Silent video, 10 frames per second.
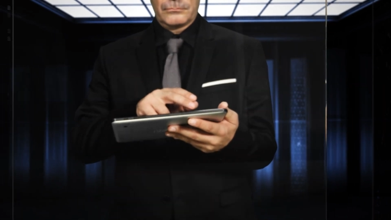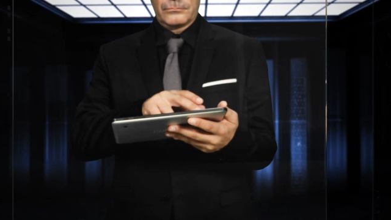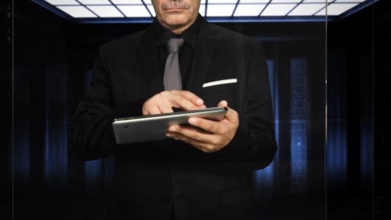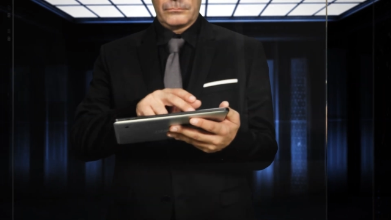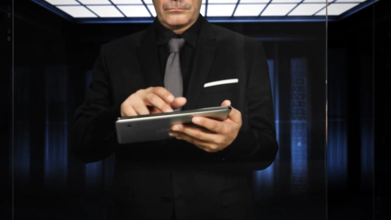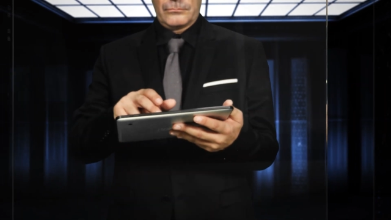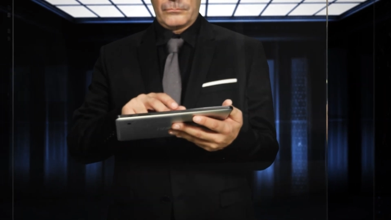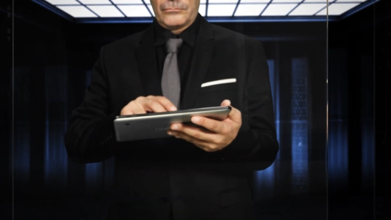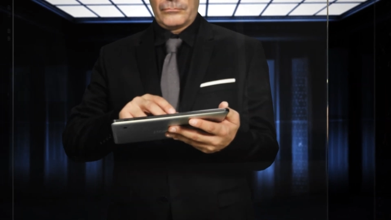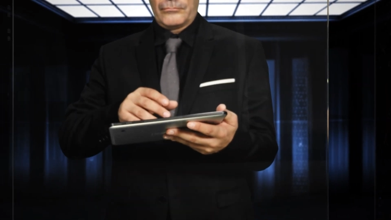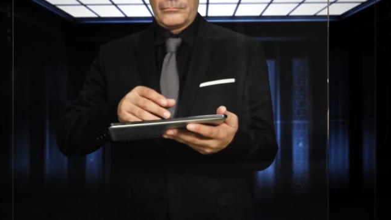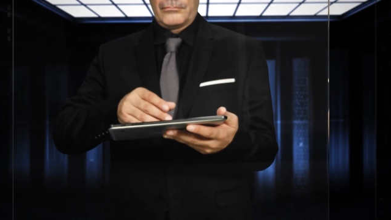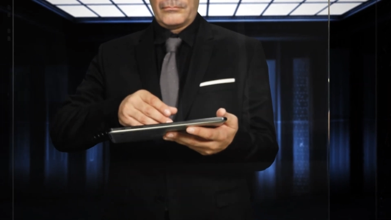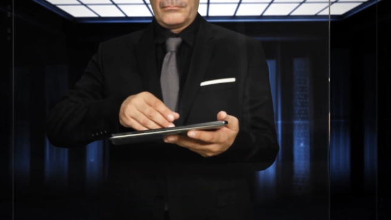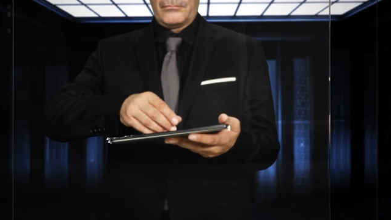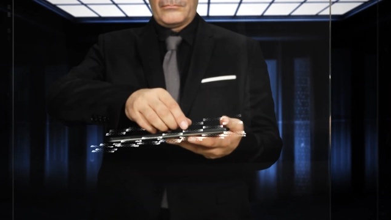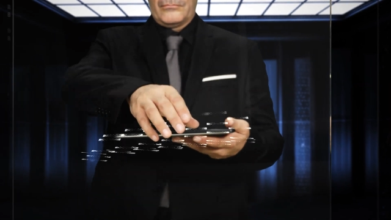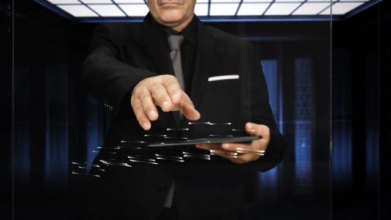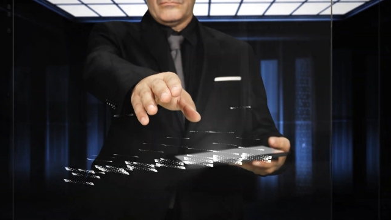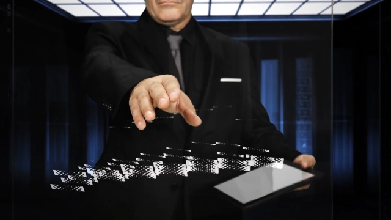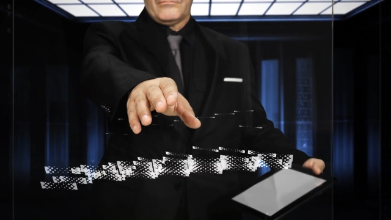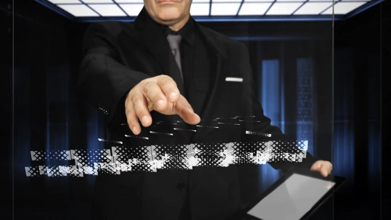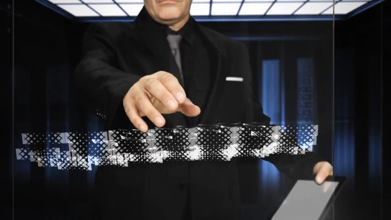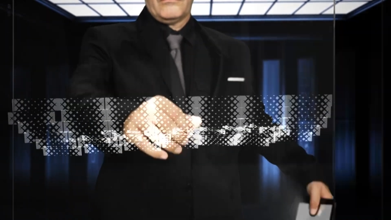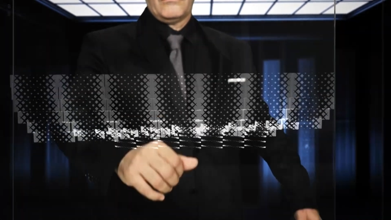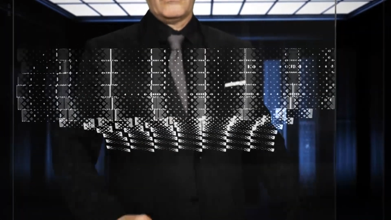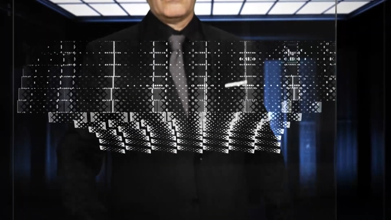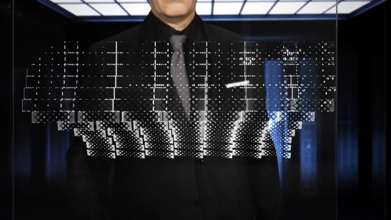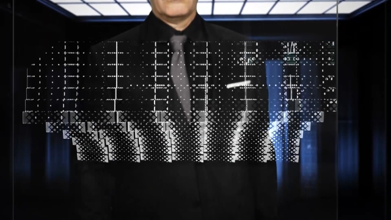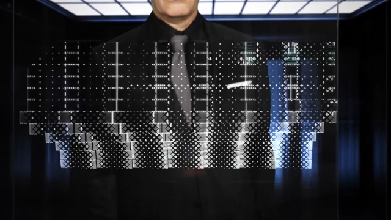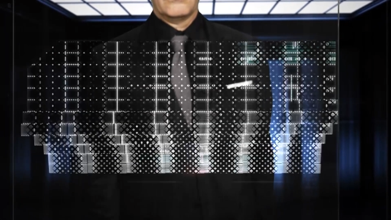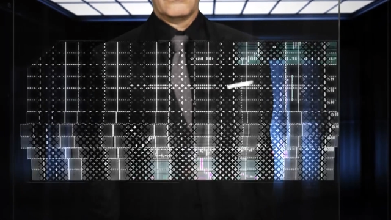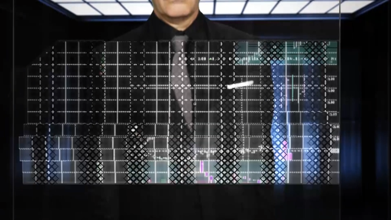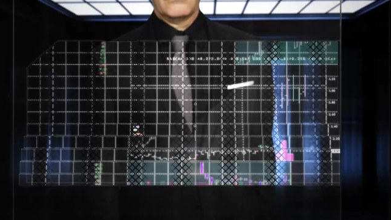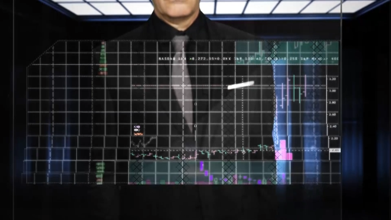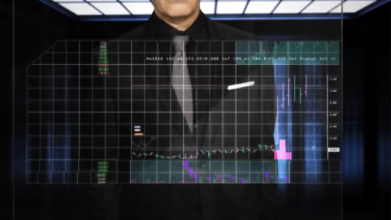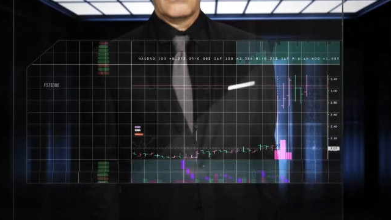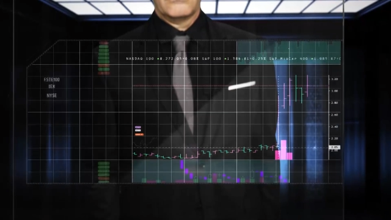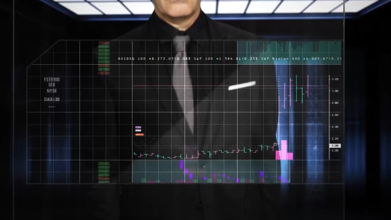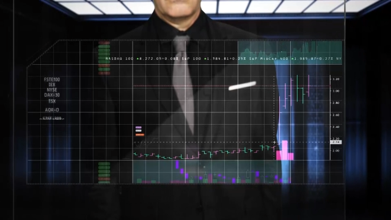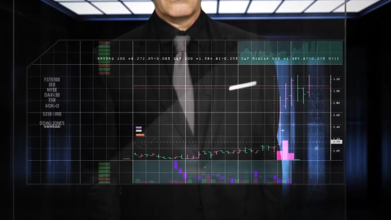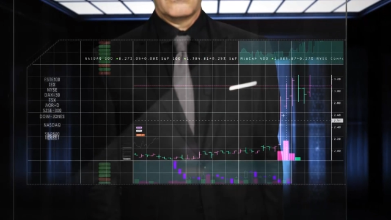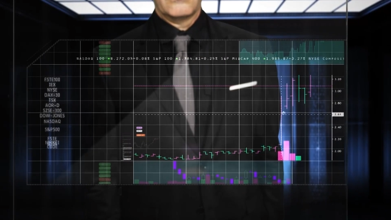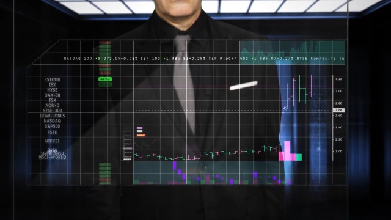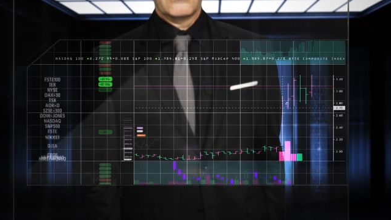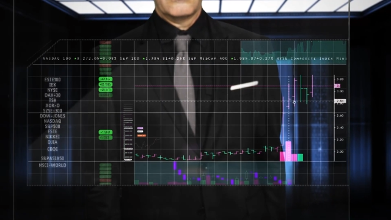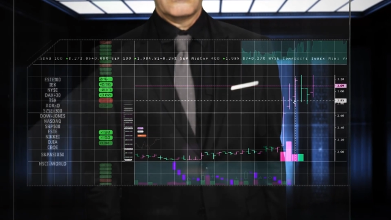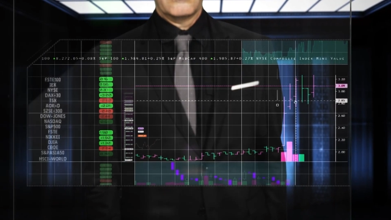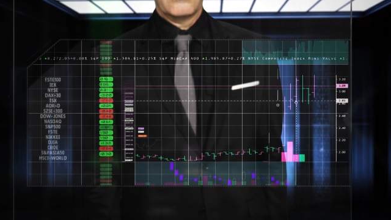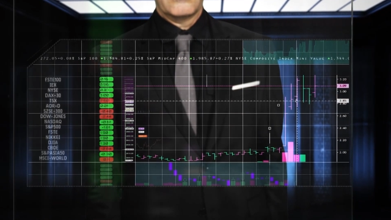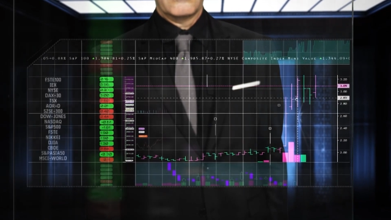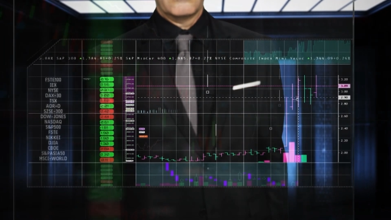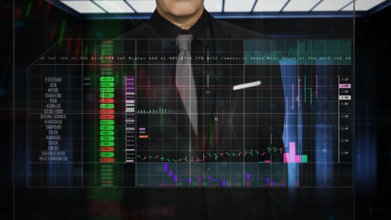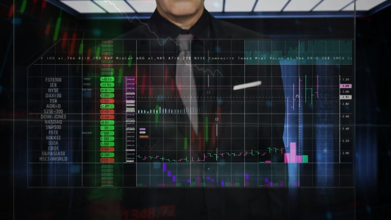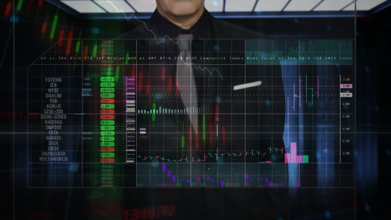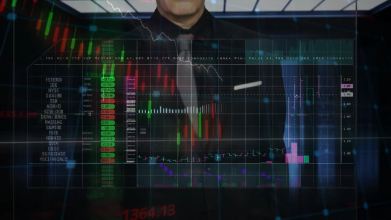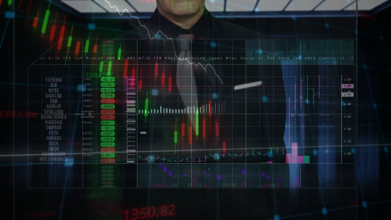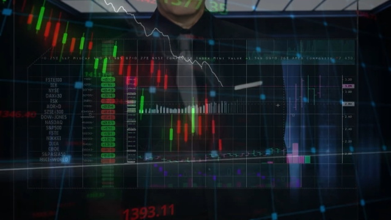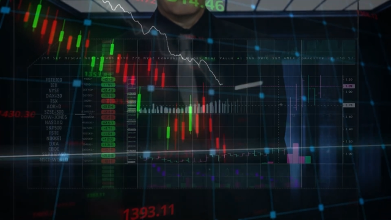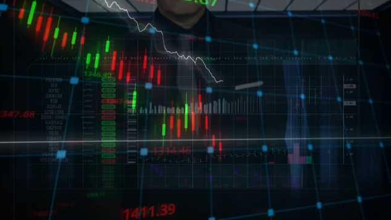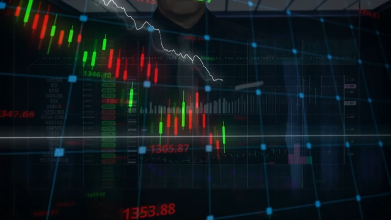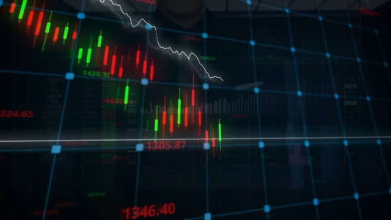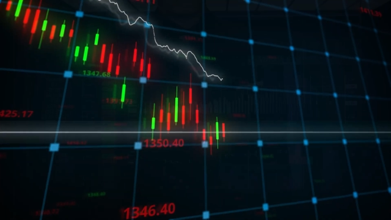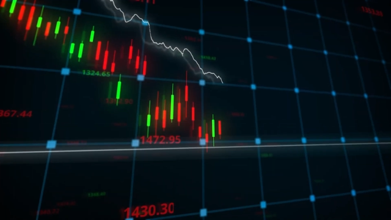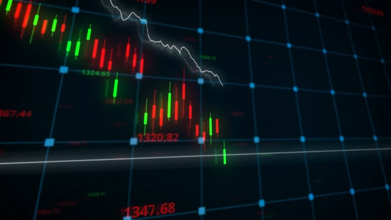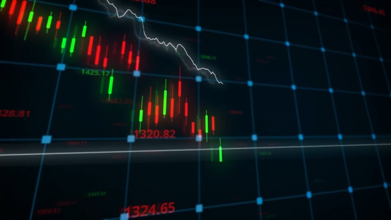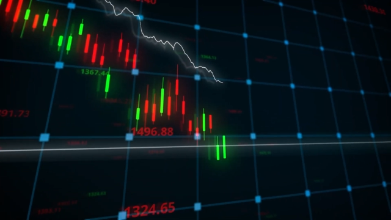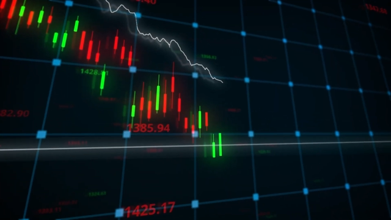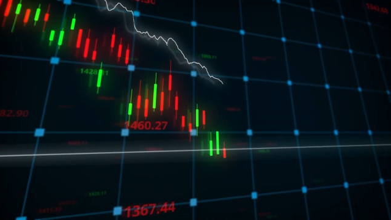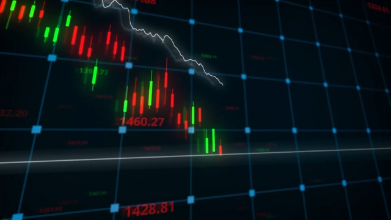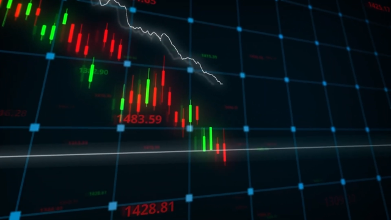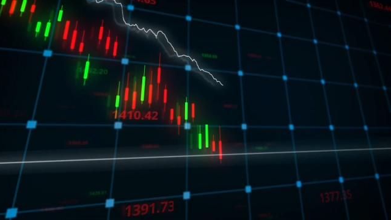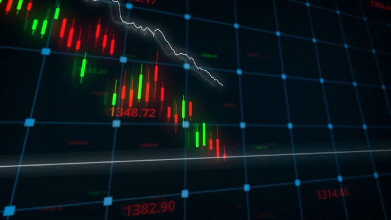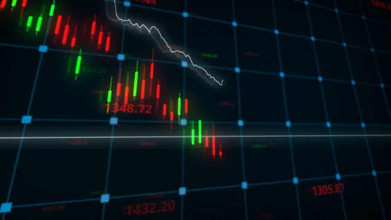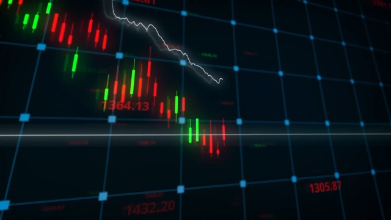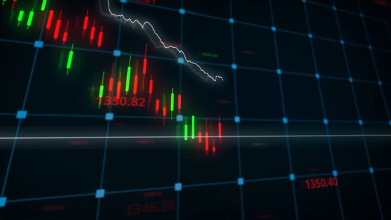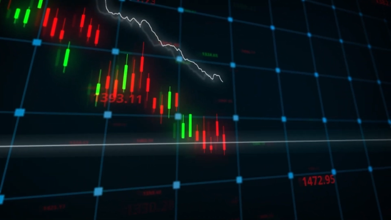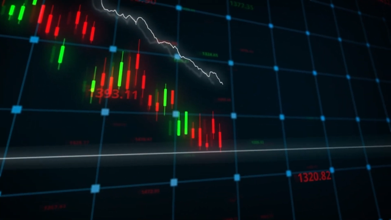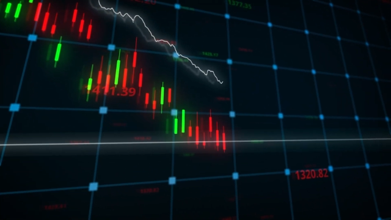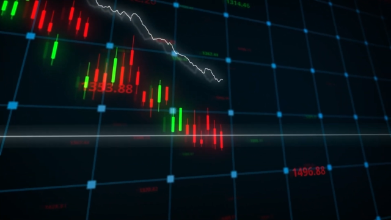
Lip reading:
[unreadable: no face in view]